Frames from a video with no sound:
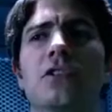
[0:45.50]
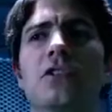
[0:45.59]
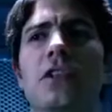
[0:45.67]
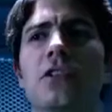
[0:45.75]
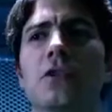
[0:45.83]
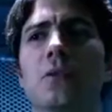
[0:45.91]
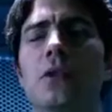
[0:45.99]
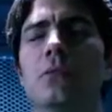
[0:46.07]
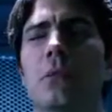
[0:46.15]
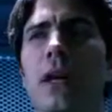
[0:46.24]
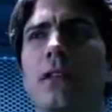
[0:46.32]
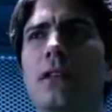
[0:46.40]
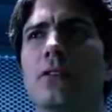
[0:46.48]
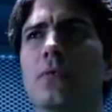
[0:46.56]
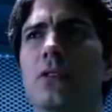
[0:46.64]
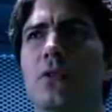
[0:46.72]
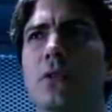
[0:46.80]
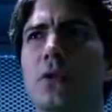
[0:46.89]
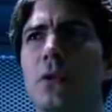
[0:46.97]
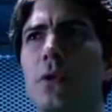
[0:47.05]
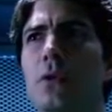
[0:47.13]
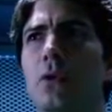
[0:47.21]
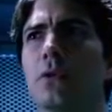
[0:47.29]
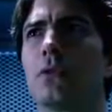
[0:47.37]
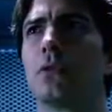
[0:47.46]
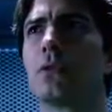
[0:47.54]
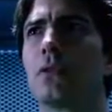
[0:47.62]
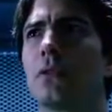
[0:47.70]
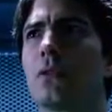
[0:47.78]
Snart said you weren't mindless when you were Kronos.